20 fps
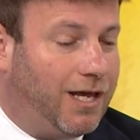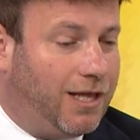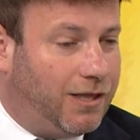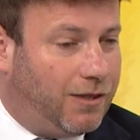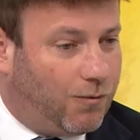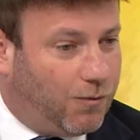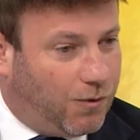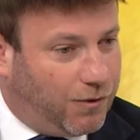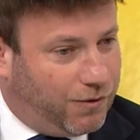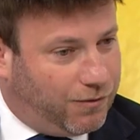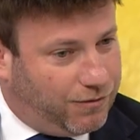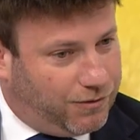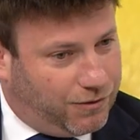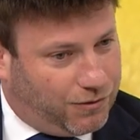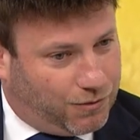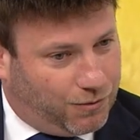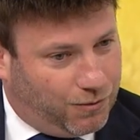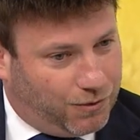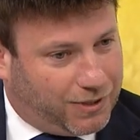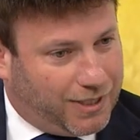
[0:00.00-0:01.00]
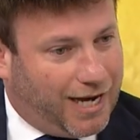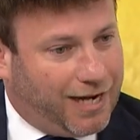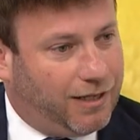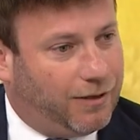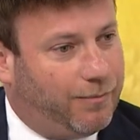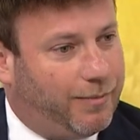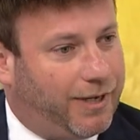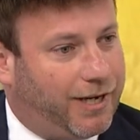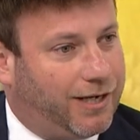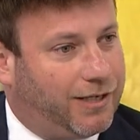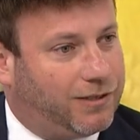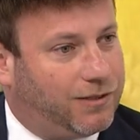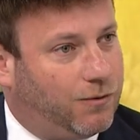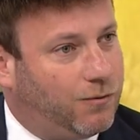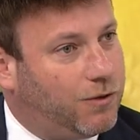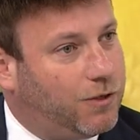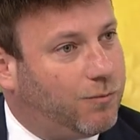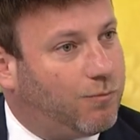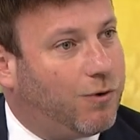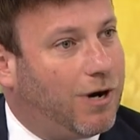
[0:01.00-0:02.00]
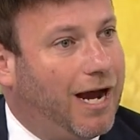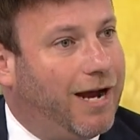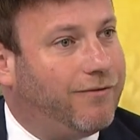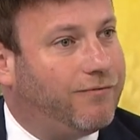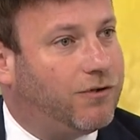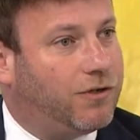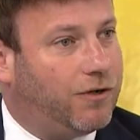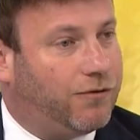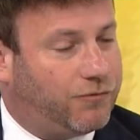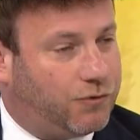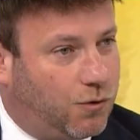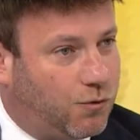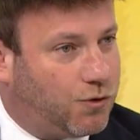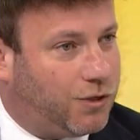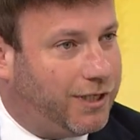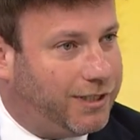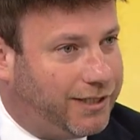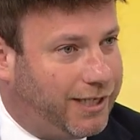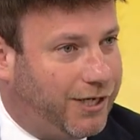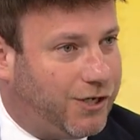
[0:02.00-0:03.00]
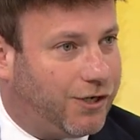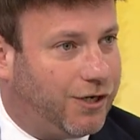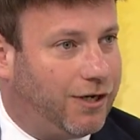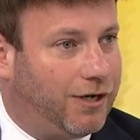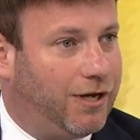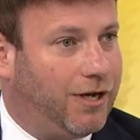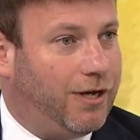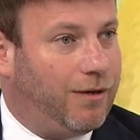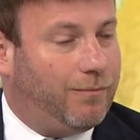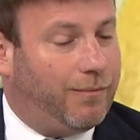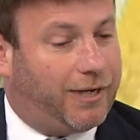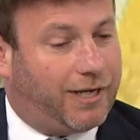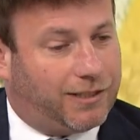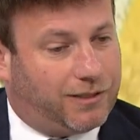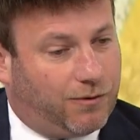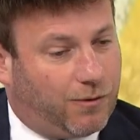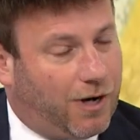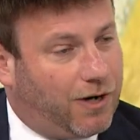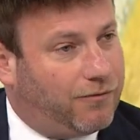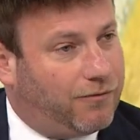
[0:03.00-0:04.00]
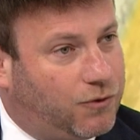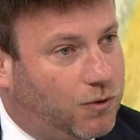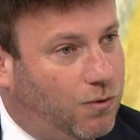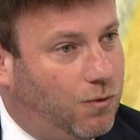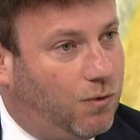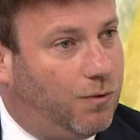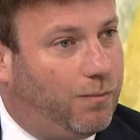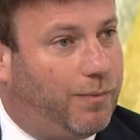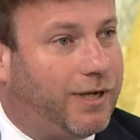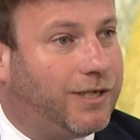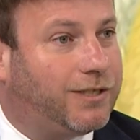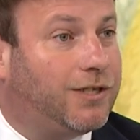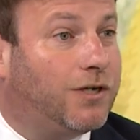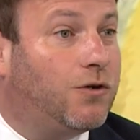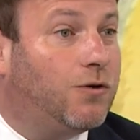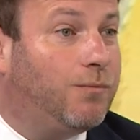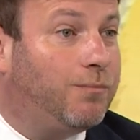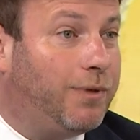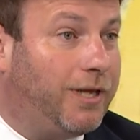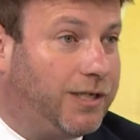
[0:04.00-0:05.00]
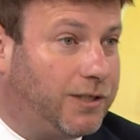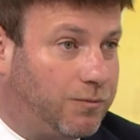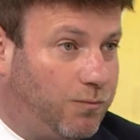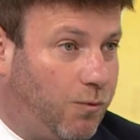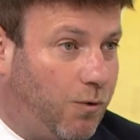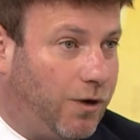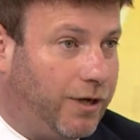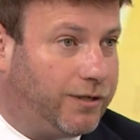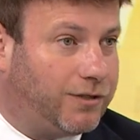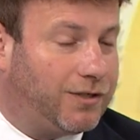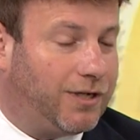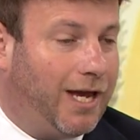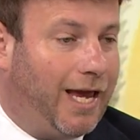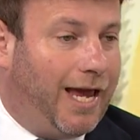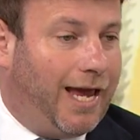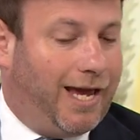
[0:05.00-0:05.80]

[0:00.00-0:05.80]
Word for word: They were suicidal because they were deprived of socialization, because they were school, because they couldn't play sports.